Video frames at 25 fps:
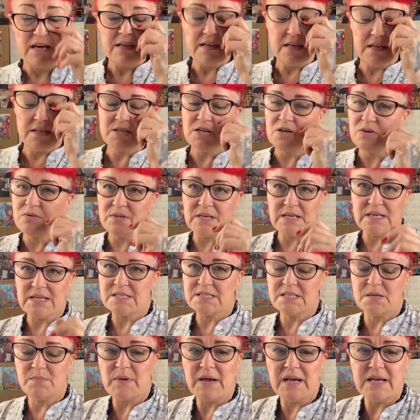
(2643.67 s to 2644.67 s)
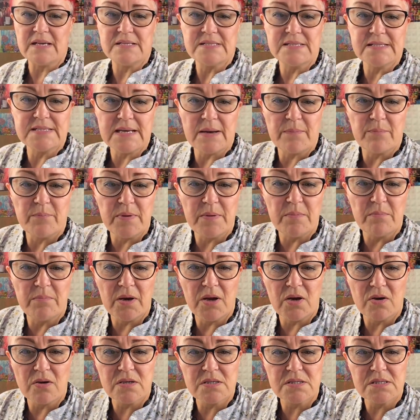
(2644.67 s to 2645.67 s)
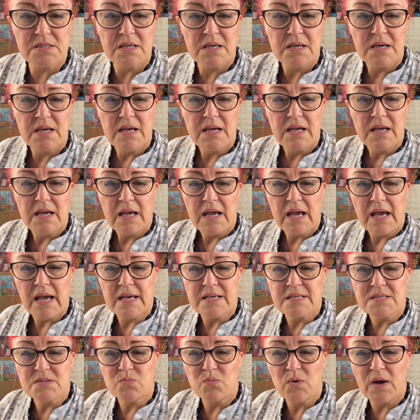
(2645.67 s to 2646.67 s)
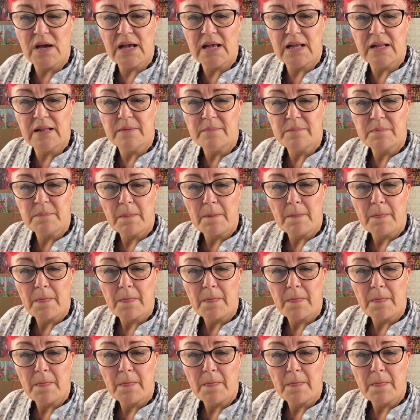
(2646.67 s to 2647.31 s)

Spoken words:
You don't need to buy stamping blocks as well.